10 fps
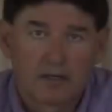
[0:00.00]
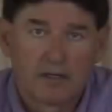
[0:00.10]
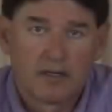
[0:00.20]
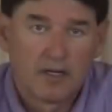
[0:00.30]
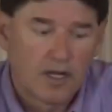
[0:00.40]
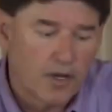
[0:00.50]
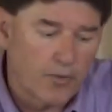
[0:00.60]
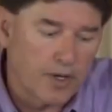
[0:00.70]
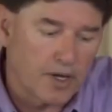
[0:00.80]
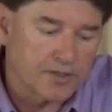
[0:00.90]
it.
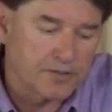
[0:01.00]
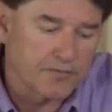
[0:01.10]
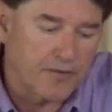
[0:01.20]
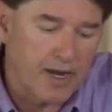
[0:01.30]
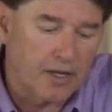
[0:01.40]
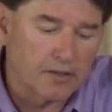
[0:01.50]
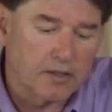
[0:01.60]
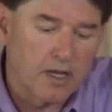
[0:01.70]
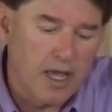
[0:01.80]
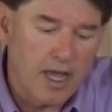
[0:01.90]
We also
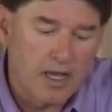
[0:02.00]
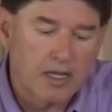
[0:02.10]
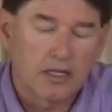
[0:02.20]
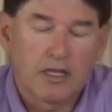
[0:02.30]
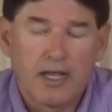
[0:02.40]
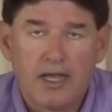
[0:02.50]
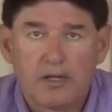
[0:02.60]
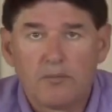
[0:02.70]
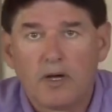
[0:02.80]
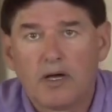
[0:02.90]
filed a
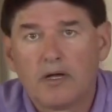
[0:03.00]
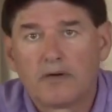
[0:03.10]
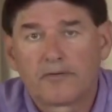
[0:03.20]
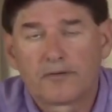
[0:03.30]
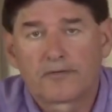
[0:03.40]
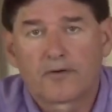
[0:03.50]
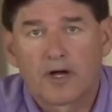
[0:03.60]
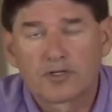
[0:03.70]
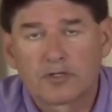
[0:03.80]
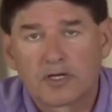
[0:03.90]
claim for the
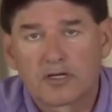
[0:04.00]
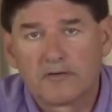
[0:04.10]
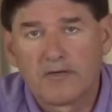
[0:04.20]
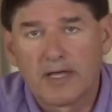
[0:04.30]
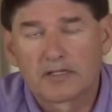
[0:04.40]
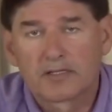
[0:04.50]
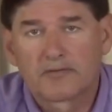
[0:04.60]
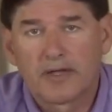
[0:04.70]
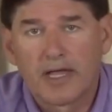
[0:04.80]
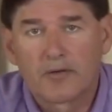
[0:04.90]
fraudulent conveyance
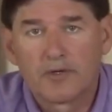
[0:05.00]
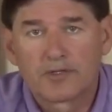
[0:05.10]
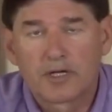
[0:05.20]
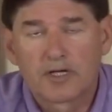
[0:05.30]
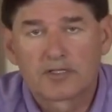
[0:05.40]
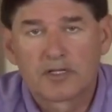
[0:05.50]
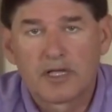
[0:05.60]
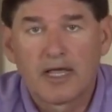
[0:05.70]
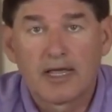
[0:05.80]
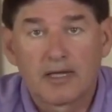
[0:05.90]
of language against the